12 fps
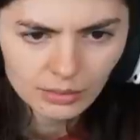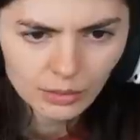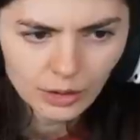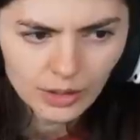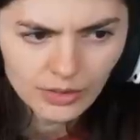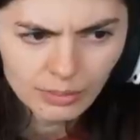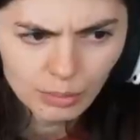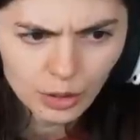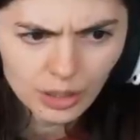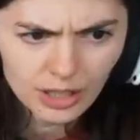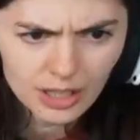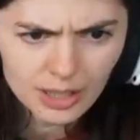They're even
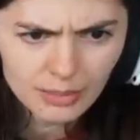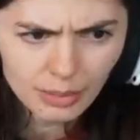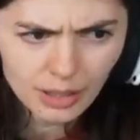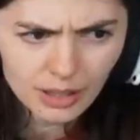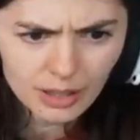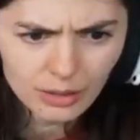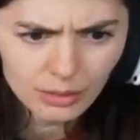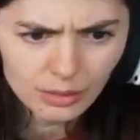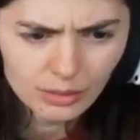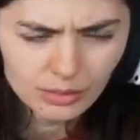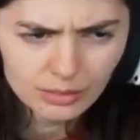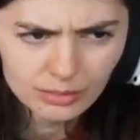putting his body
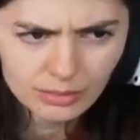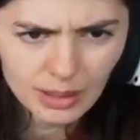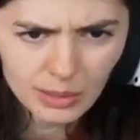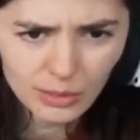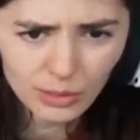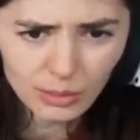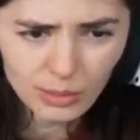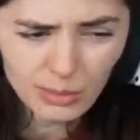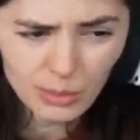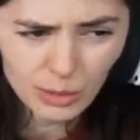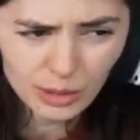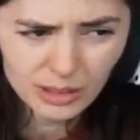through, maybe for
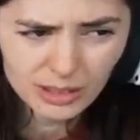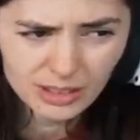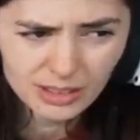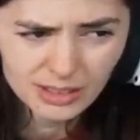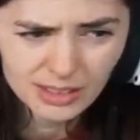memorial.